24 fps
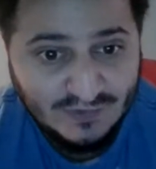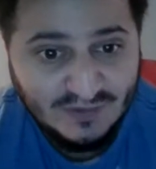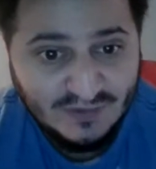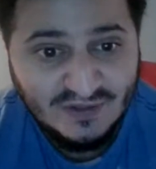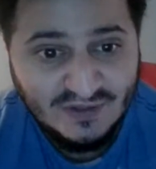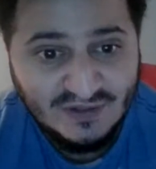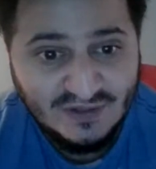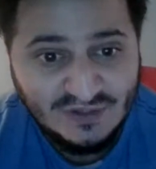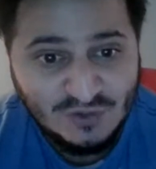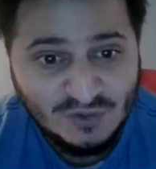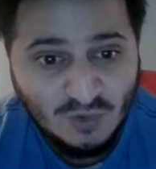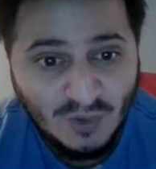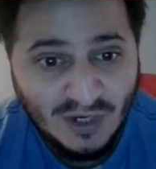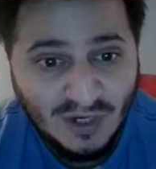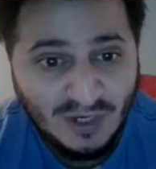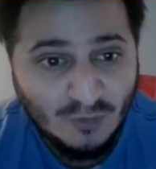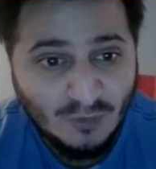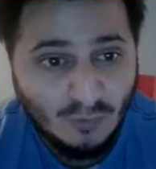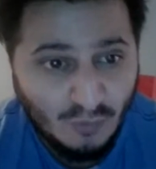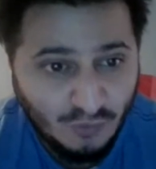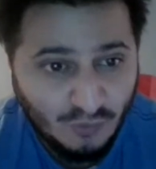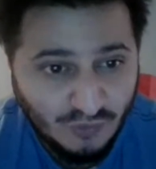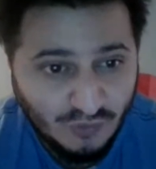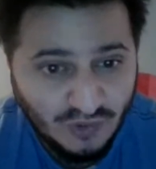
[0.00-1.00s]
it's quite
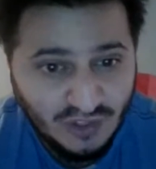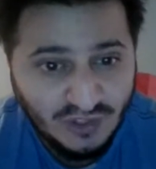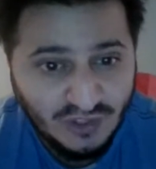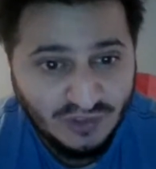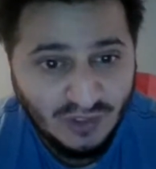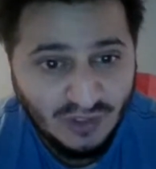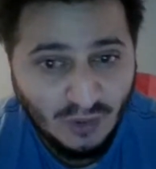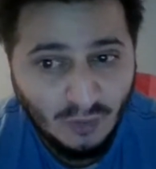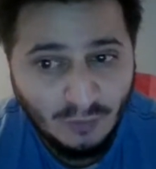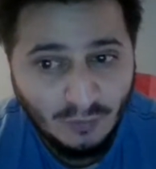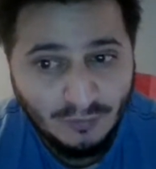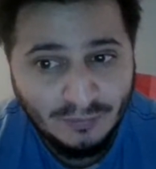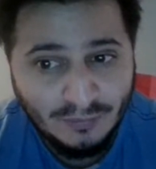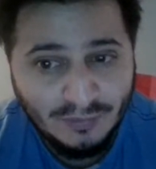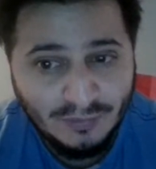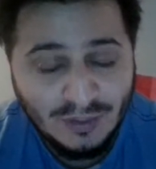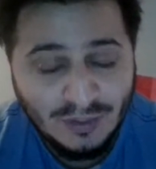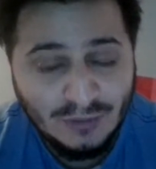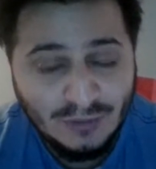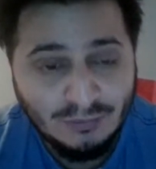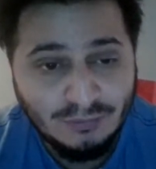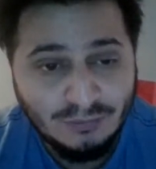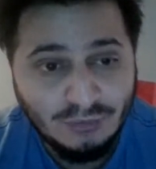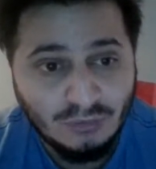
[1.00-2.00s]
worrying now,
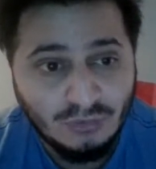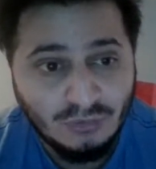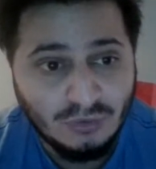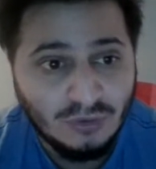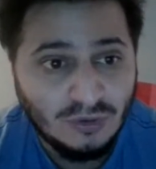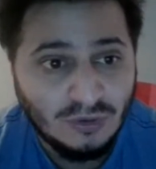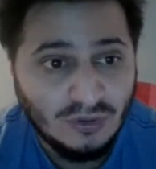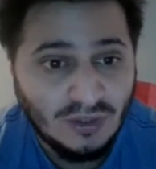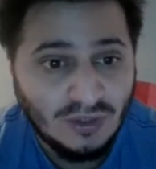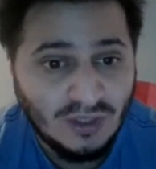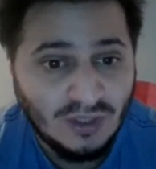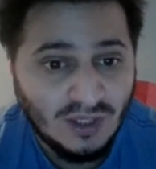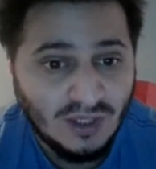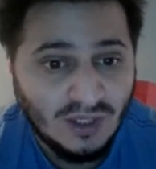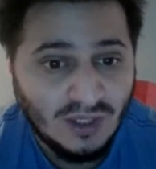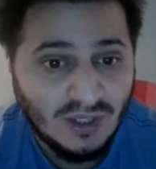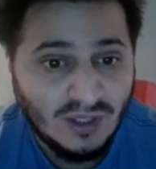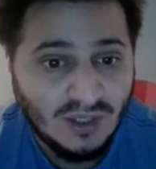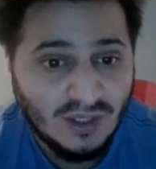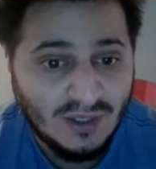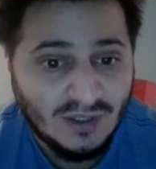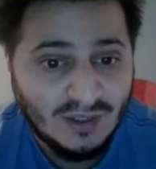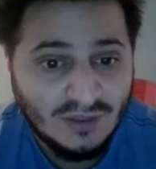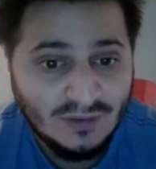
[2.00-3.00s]
people
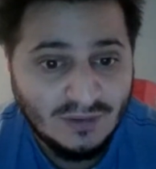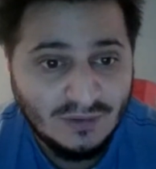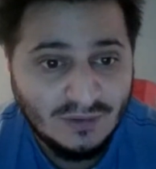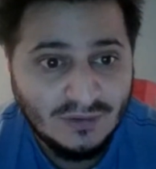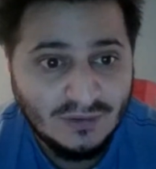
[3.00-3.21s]
are